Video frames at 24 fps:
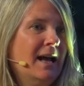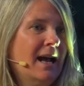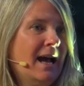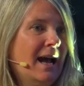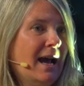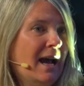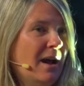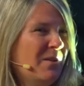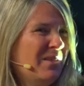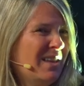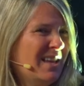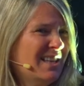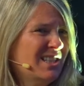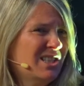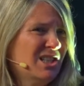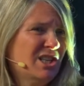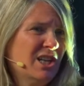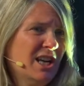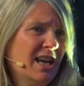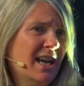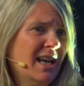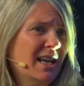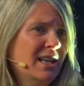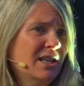how that's
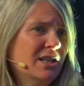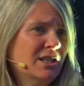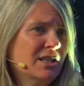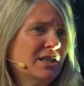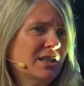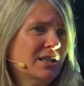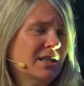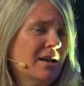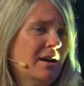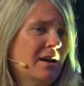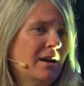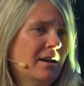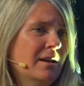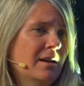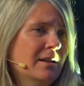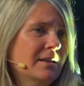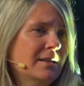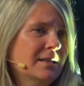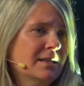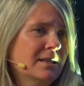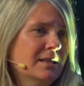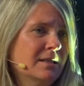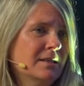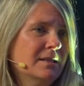changed
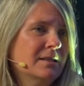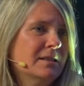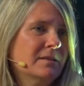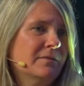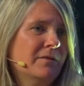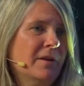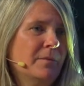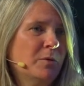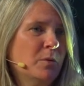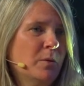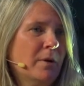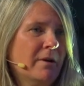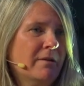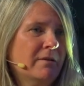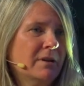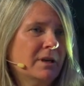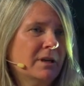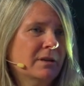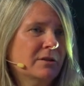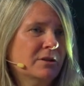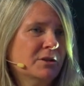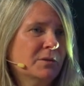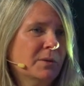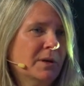since
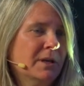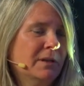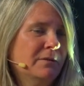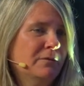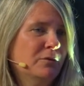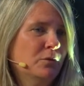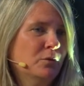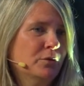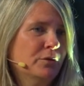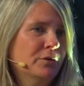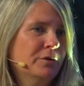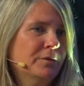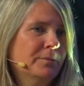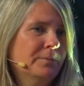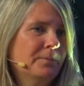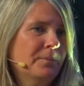February the 24th?